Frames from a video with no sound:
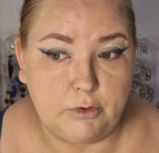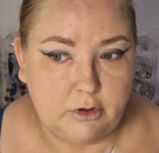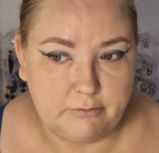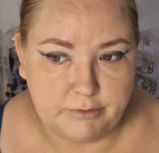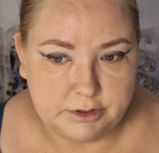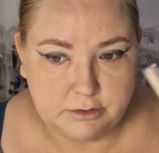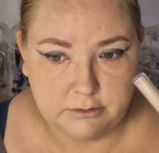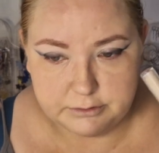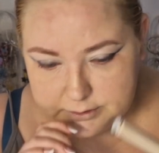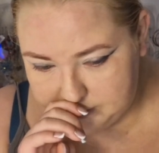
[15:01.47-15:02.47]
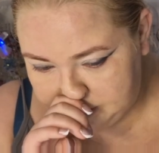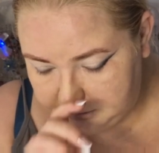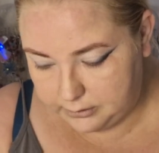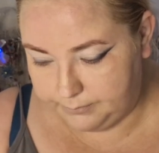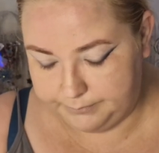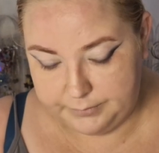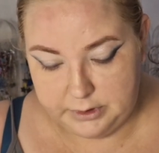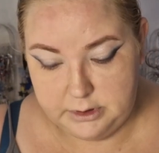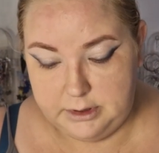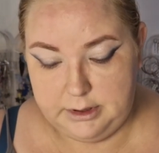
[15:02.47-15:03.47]
coverage concealer
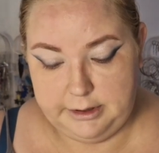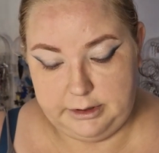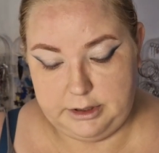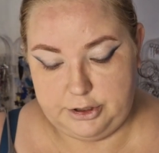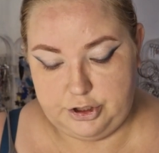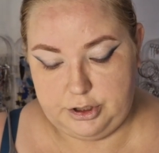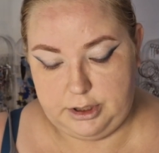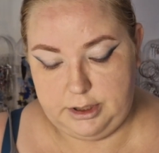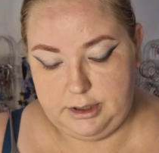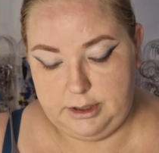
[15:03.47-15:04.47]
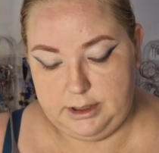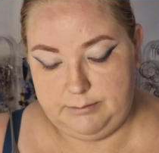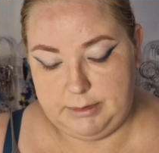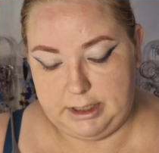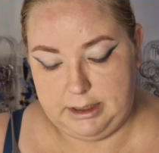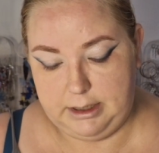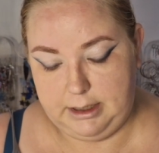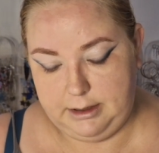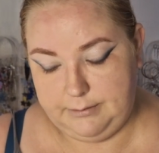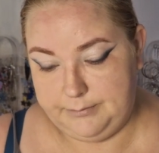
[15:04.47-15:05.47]
in the shade
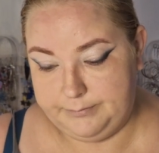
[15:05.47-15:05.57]
Madeleine.